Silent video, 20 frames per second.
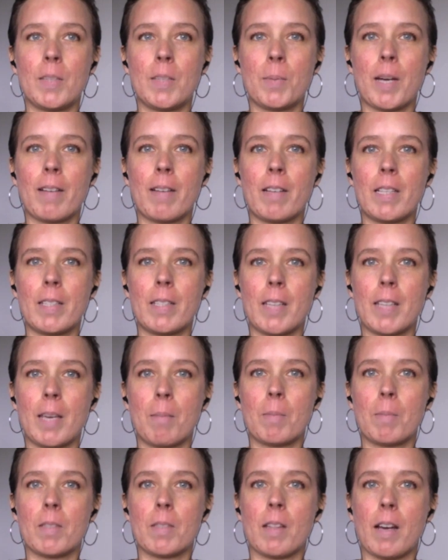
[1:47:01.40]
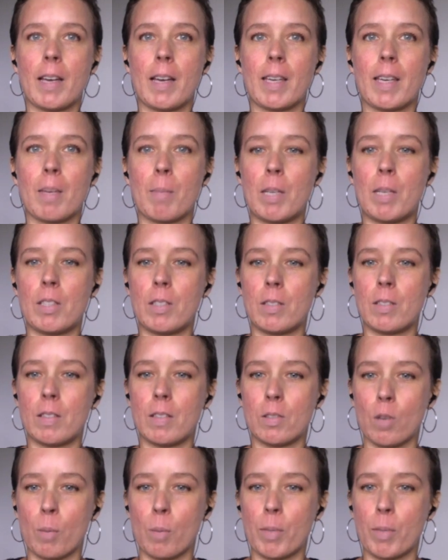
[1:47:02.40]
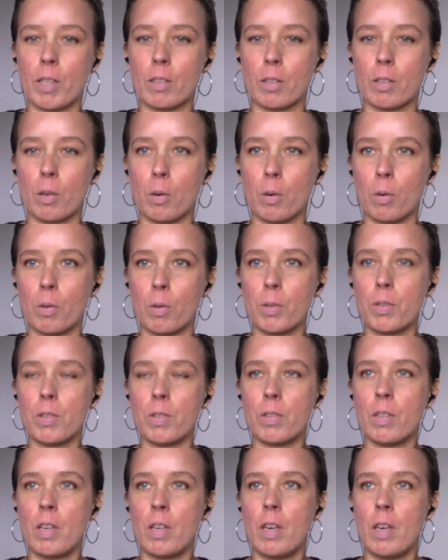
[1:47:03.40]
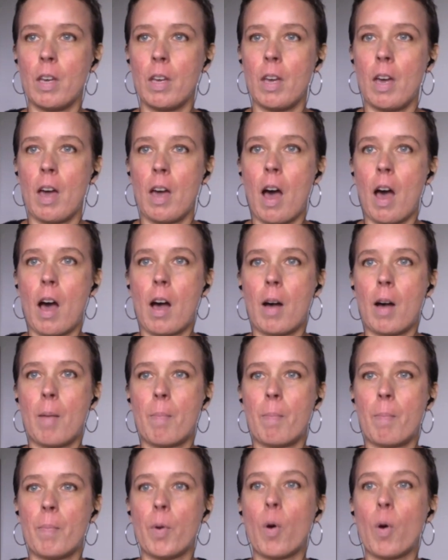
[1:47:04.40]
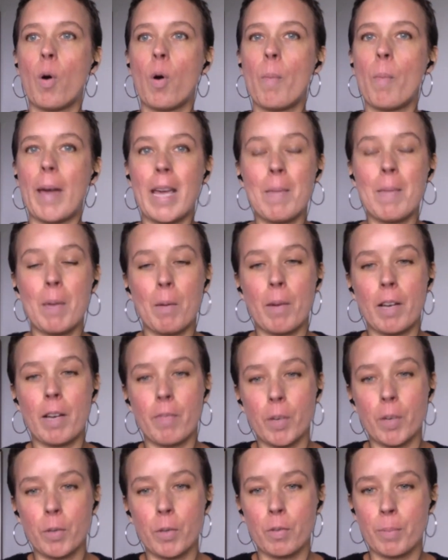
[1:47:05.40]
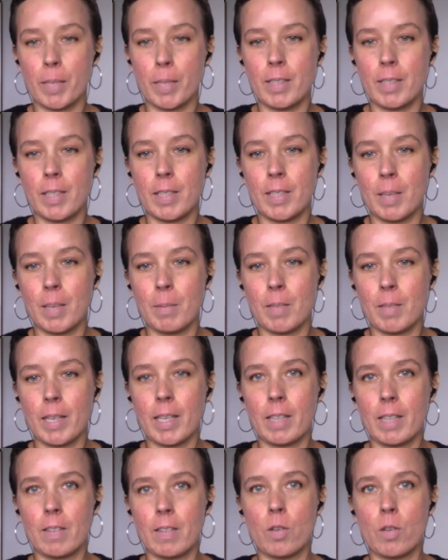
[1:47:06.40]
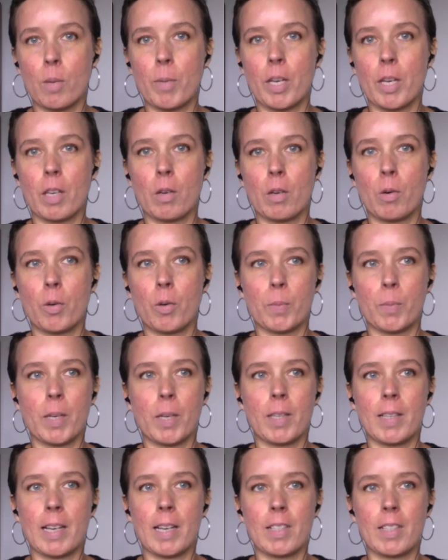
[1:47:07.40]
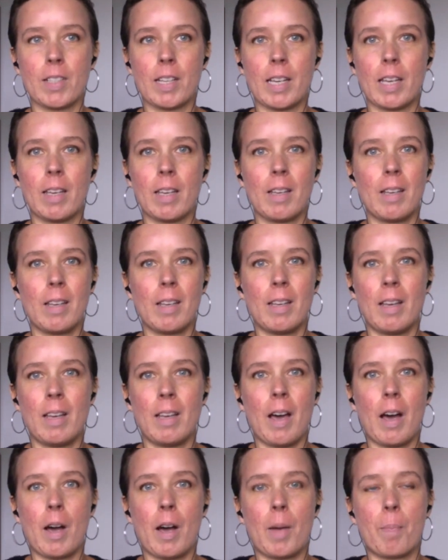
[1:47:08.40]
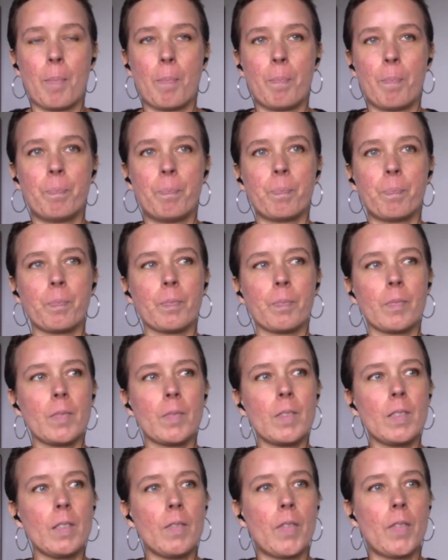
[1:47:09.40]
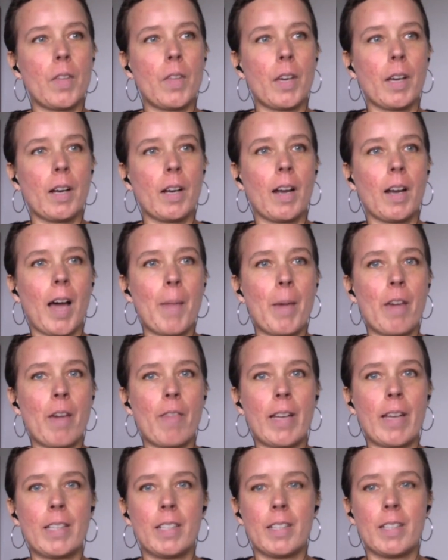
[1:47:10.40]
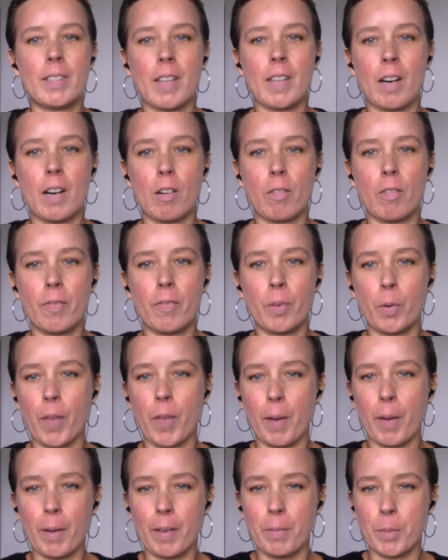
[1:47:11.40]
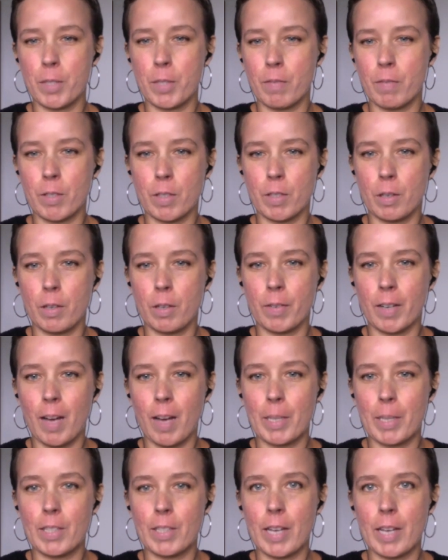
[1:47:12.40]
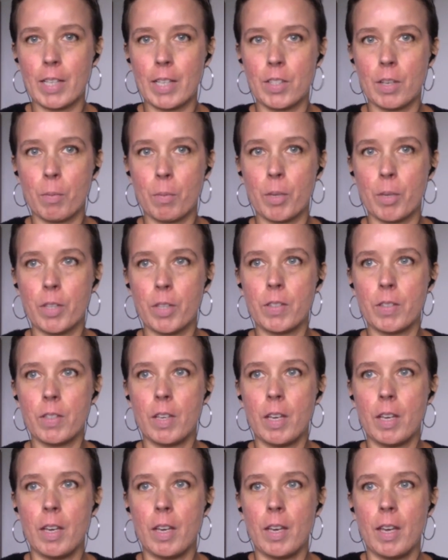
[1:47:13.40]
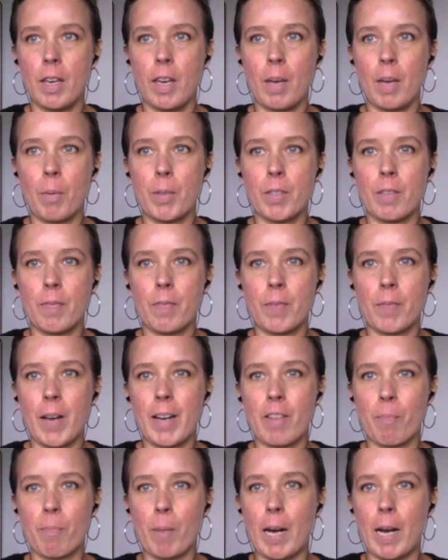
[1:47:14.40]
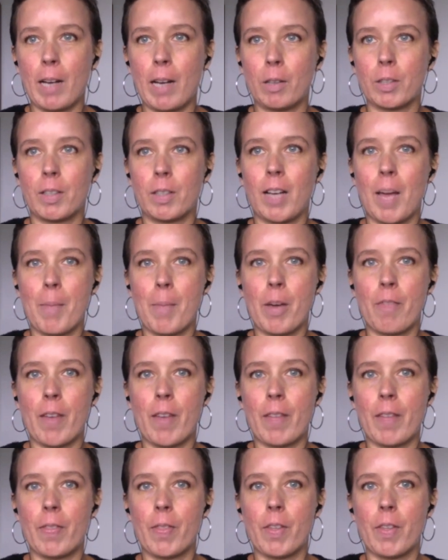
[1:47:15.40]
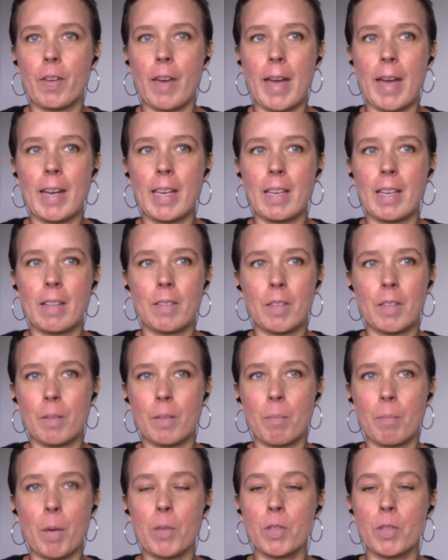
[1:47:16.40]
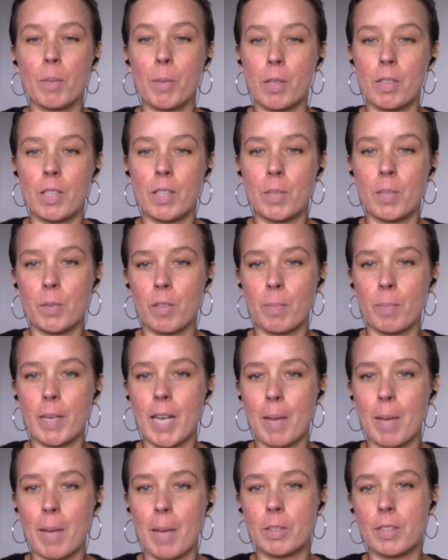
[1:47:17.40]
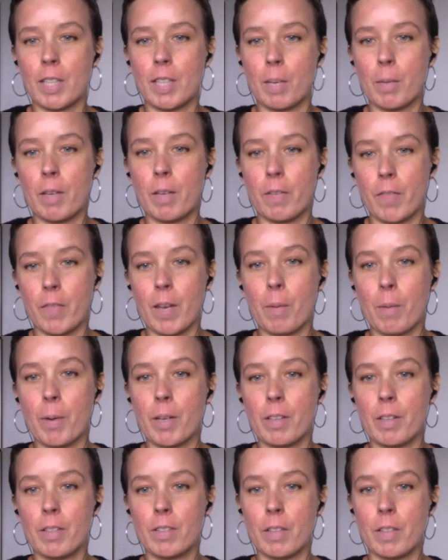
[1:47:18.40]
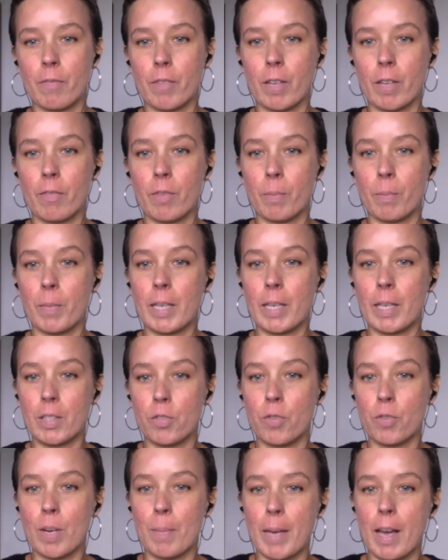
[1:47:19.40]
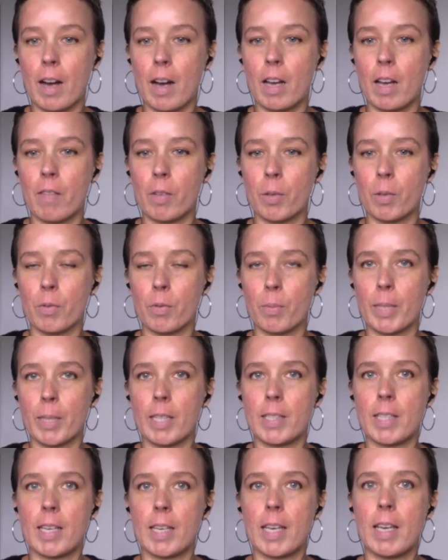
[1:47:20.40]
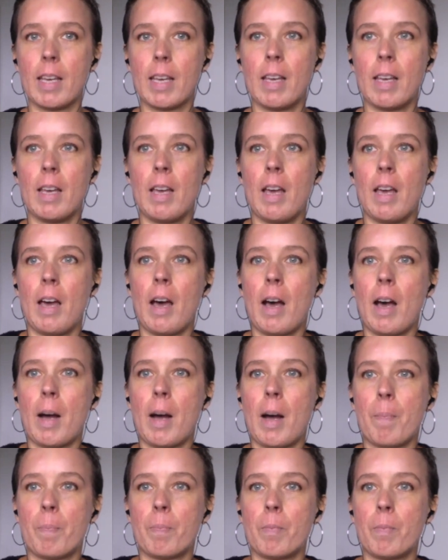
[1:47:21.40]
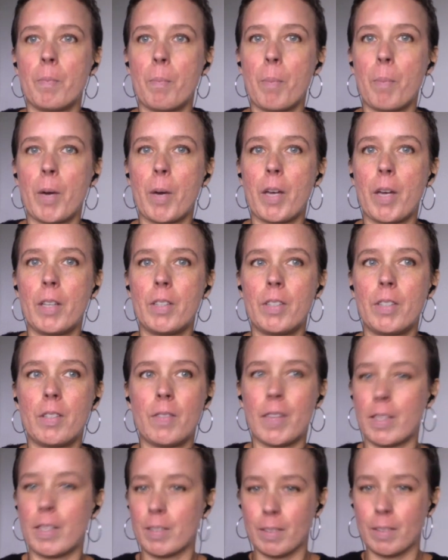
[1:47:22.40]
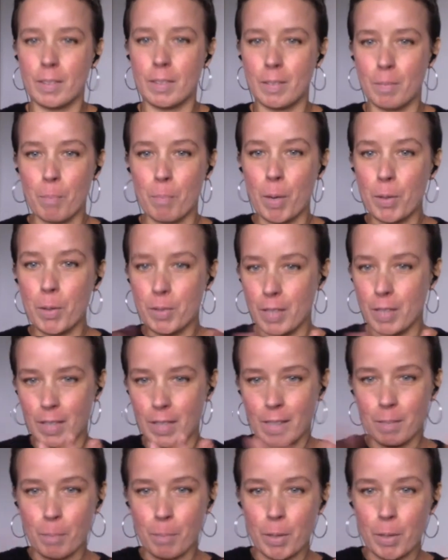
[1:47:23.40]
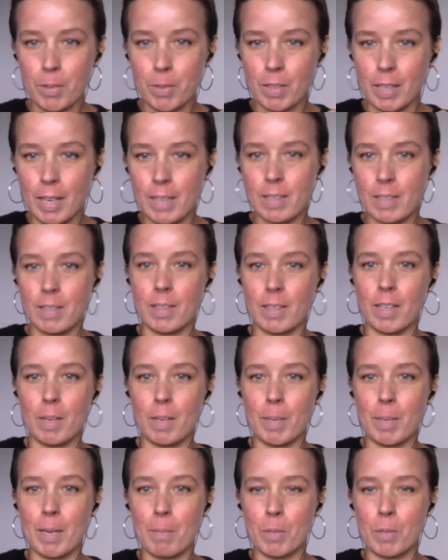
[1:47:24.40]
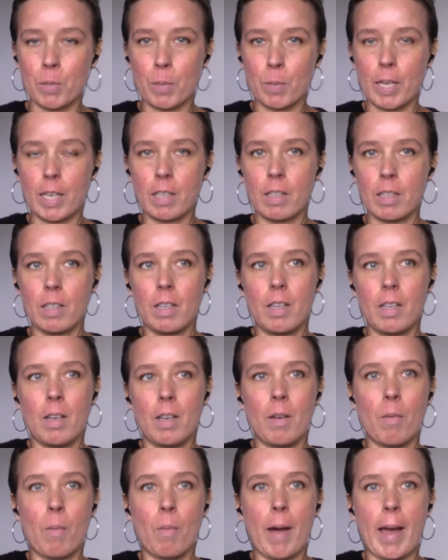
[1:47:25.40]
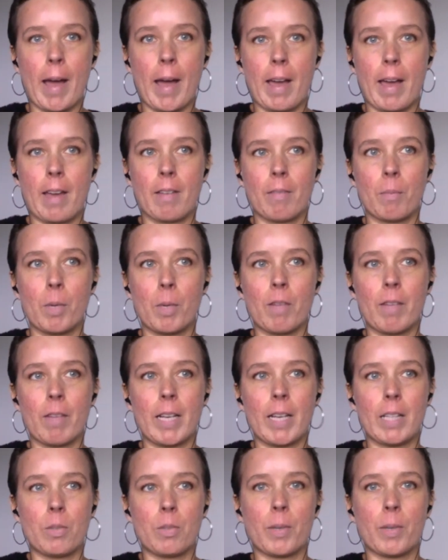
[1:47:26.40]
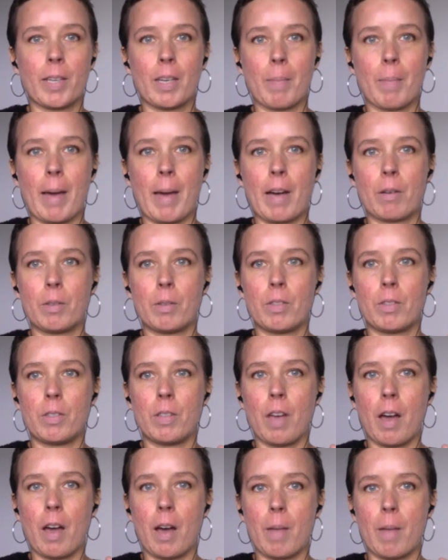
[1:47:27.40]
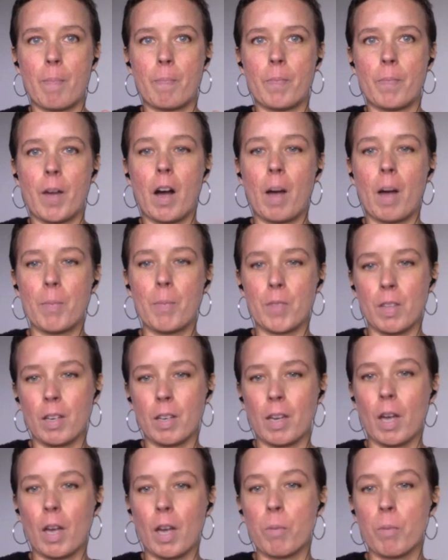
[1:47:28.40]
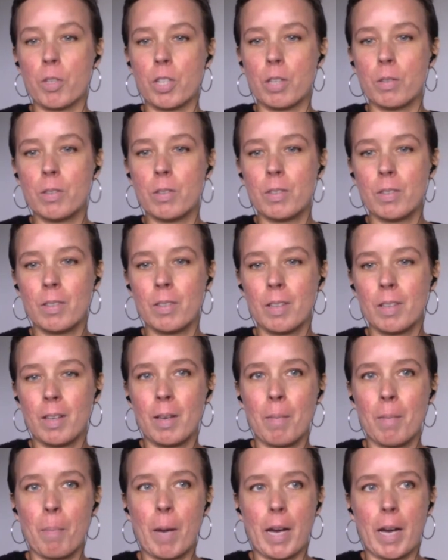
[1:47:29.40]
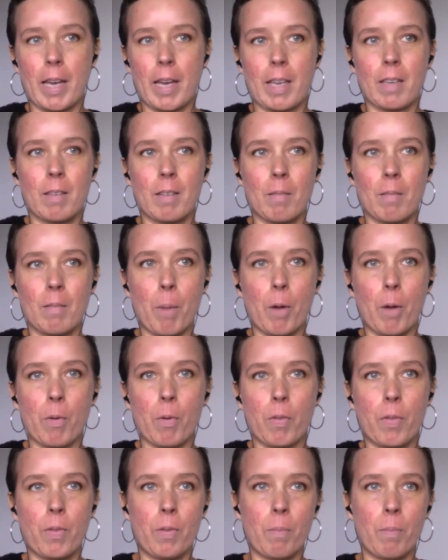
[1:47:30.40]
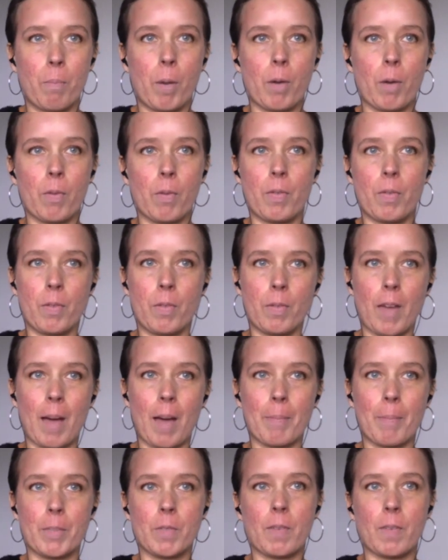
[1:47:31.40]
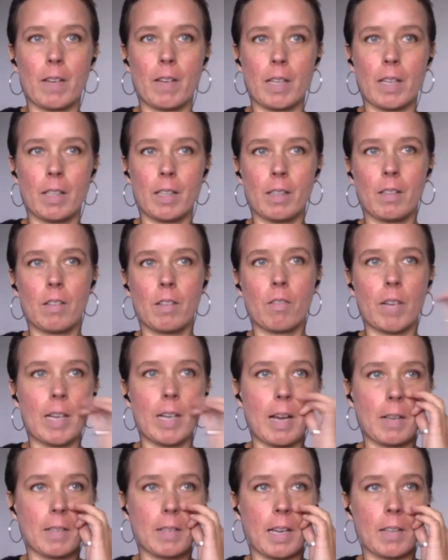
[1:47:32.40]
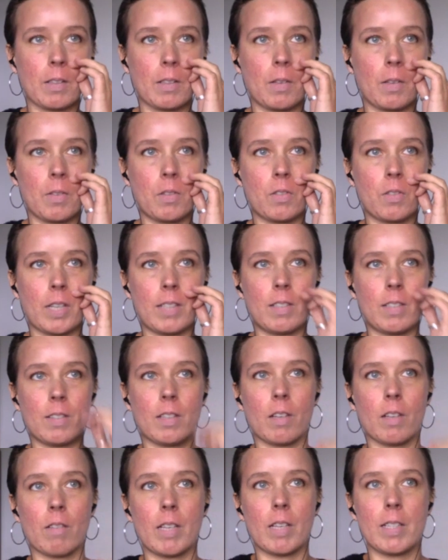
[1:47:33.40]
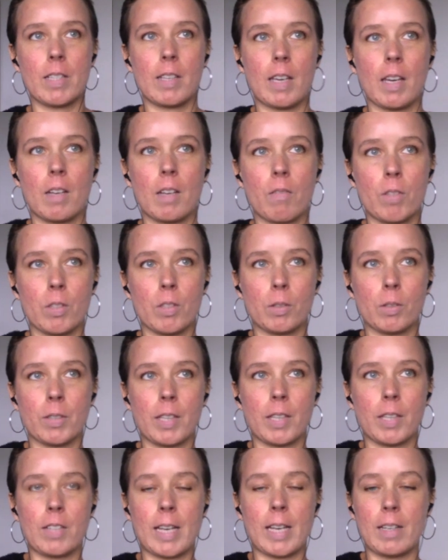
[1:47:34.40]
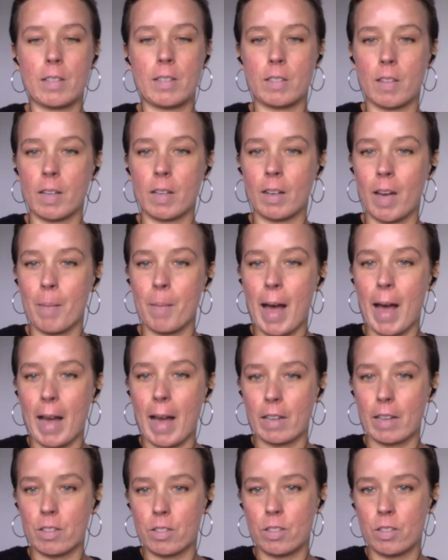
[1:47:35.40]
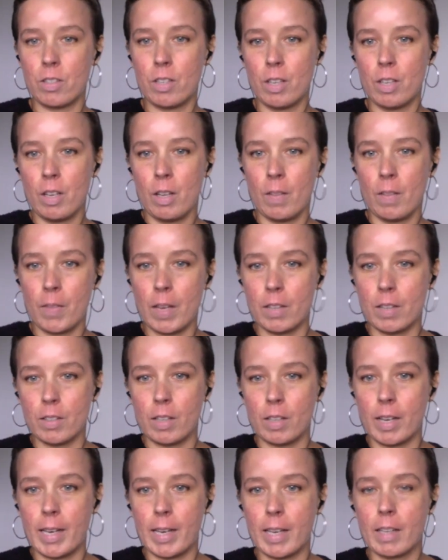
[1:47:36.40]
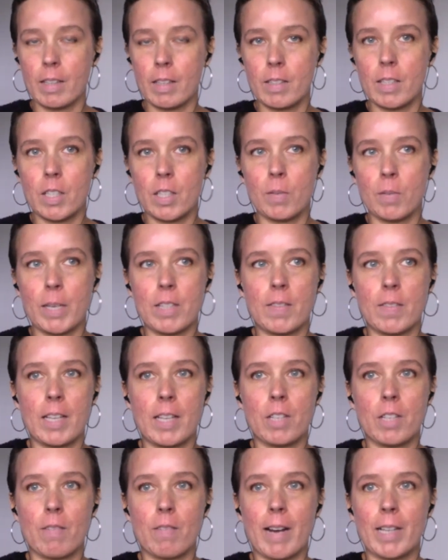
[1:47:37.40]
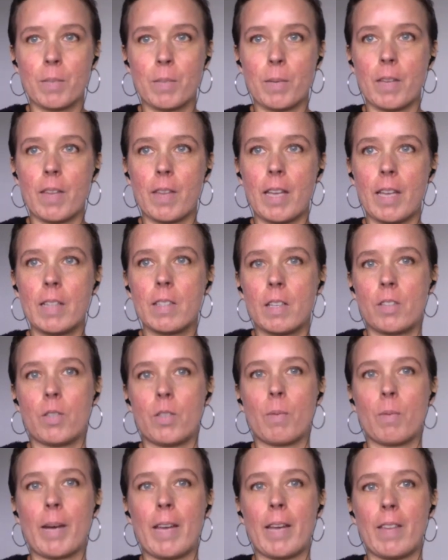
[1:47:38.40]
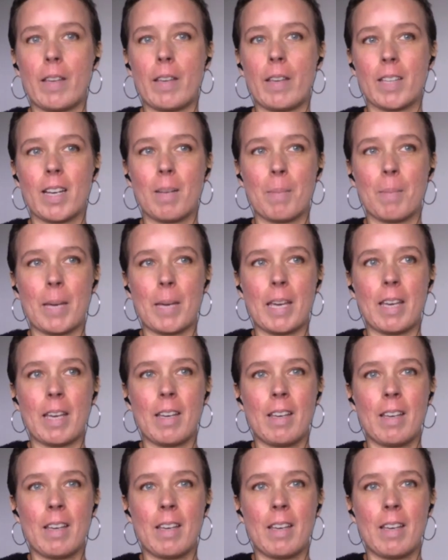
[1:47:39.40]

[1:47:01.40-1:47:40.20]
where it seems like emissions are the dominant cause, or maybe where vulnerability seems like it's the dominant cause because actually the climate event itself, although it was a result of climate change, it was a kind of mild climate event that most communities would have been able to deal with if they weren't suffering from extremely high vulnerability. But I think most of the cases are going to be in between, where we're really talking about harms that are co-produced by both atmospheric greenhouse gas concentrations increasing and resulting in changes to the climate and the underlying situation they interact with in such a way that it's going to be,